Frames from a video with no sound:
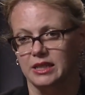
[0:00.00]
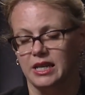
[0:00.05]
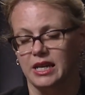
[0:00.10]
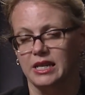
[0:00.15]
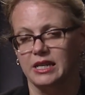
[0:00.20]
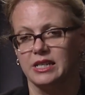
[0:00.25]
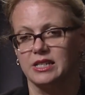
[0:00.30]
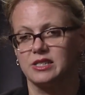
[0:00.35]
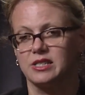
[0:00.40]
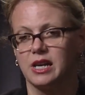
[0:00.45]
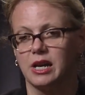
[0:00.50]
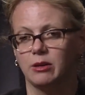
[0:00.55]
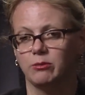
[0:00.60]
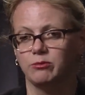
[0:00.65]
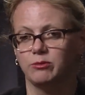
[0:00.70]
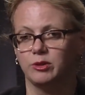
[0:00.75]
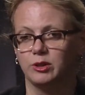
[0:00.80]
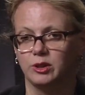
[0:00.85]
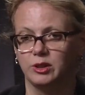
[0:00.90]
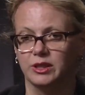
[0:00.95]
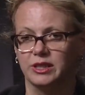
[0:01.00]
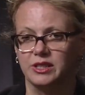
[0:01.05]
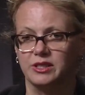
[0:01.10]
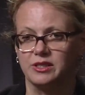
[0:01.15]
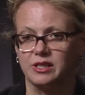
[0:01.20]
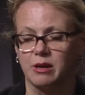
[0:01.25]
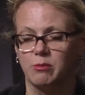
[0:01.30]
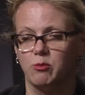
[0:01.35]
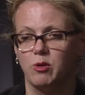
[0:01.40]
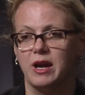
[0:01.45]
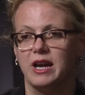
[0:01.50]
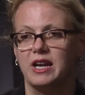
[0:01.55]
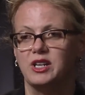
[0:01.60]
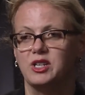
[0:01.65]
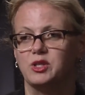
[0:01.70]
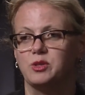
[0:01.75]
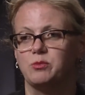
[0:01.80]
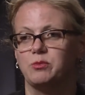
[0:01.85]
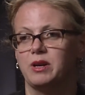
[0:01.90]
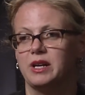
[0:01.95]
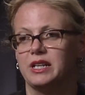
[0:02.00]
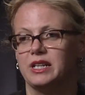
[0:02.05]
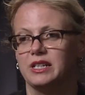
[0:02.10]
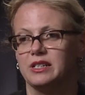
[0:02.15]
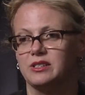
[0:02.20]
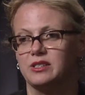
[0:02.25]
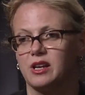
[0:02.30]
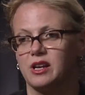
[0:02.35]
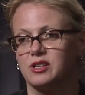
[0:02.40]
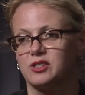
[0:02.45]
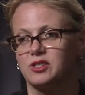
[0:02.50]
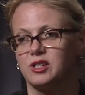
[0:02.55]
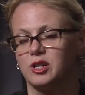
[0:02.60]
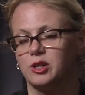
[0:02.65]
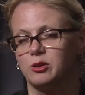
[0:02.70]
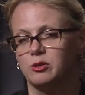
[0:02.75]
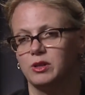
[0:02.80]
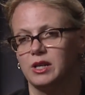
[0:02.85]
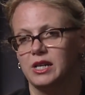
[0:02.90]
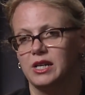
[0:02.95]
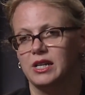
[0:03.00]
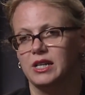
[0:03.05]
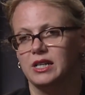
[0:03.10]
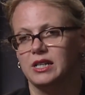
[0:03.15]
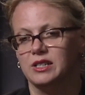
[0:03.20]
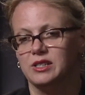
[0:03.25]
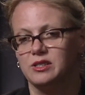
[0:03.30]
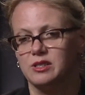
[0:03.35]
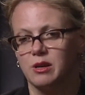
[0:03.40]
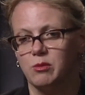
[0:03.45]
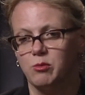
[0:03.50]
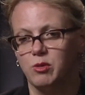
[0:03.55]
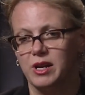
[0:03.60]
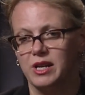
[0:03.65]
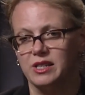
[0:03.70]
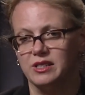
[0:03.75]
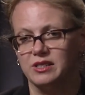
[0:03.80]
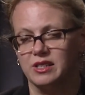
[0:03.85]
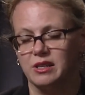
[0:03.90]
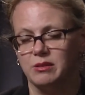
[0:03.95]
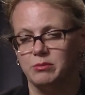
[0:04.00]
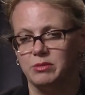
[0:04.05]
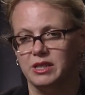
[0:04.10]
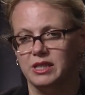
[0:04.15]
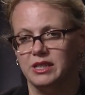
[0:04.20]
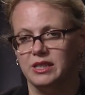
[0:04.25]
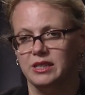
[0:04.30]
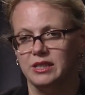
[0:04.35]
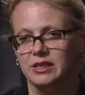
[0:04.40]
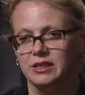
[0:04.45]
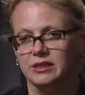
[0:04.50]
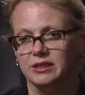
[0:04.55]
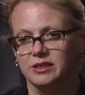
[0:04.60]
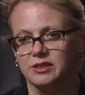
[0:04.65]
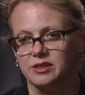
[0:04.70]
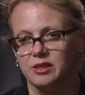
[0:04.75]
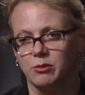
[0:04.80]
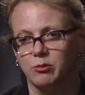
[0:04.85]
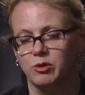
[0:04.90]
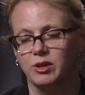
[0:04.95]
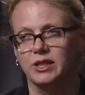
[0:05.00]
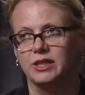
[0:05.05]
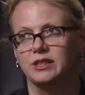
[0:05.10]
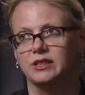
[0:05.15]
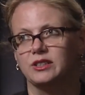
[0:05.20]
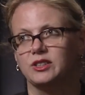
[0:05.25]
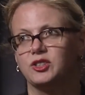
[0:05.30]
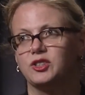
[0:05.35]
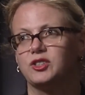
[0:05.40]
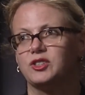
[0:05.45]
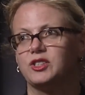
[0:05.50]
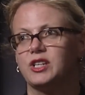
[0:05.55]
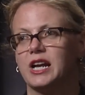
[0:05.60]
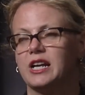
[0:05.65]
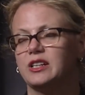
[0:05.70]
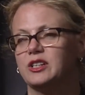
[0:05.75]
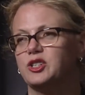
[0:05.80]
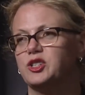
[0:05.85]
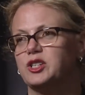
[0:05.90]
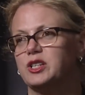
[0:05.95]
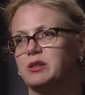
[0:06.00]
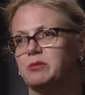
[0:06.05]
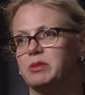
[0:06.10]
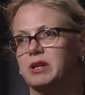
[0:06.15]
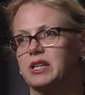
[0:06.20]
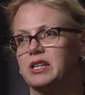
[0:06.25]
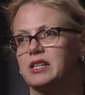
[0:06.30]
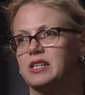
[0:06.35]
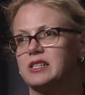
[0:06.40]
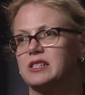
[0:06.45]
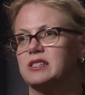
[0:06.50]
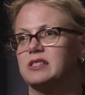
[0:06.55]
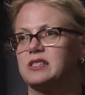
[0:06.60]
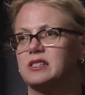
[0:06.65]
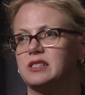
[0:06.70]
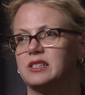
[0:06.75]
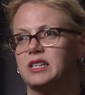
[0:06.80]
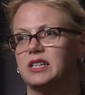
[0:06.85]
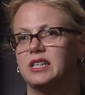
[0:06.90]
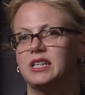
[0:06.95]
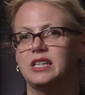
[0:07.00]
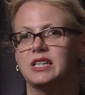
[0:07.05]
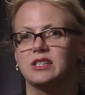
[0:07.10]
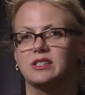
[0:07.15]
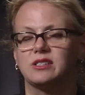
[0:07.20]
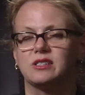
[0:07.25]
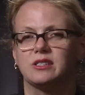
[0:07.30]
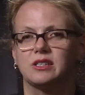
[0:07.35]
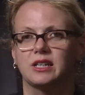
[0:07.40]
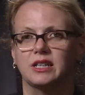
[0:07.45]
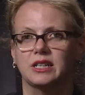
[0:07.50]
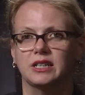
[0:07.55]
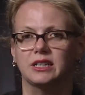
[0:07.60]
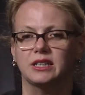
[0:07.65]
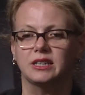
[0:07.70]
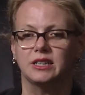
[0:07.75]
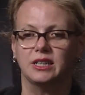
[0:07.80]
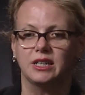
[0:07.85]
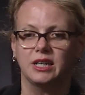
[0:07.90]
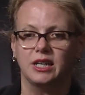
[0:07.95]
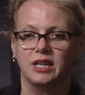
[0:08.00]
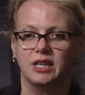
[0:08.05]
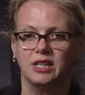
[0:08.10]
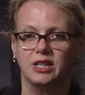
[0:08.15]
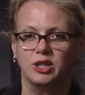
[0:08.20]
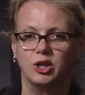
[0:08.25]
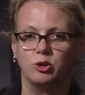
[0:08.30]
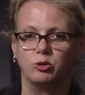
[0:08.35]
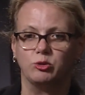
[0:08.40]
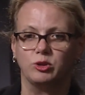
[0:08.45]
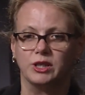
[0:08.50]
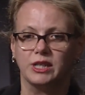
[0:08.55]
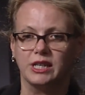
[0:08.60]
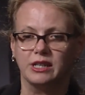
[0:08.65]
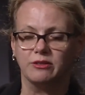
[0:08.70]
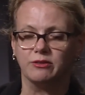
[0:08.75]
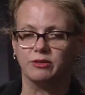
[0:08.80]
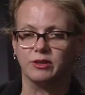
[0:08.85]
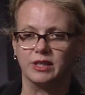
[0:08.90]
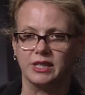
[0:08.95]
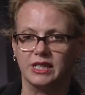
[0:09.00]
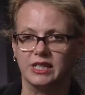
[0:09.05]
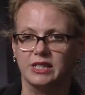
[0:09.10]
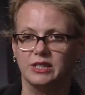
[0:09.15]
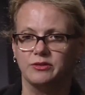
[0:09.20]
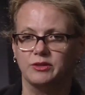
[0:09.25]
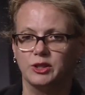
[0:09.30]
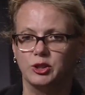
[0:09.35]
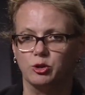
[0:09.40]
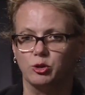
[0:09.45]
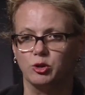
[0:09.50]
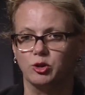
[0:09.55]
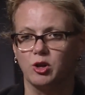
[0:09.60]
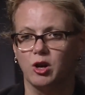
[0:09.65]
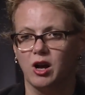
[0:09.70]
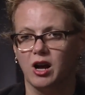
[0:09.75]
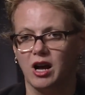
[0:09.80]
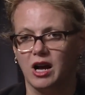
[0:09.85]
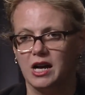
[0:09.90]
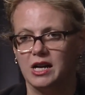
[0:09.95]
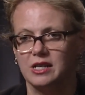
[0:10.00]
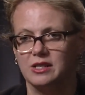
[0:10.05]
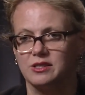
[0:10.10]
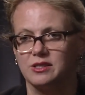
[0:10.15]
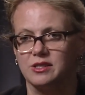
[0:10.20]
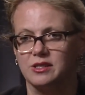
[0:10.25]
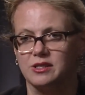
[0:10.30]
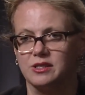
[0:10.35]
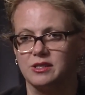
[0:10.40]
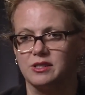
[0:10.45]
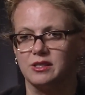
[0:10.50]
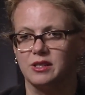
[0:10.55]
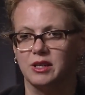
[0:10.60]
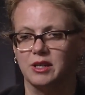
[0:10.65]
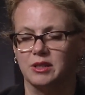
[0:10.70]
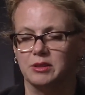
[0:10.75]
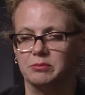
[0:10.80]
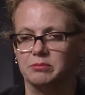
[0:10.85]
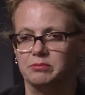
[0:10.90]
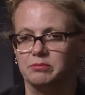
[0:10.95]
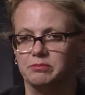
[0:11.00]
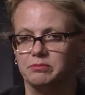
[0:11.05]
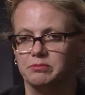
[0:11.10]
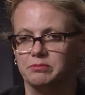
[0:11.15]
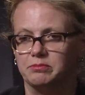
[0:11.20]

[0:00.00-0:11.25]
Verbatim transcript: and it's helpful in some ways, but it's also in some ways can be somewhat challenging because it's uh, you know looking for the individual causes. Um,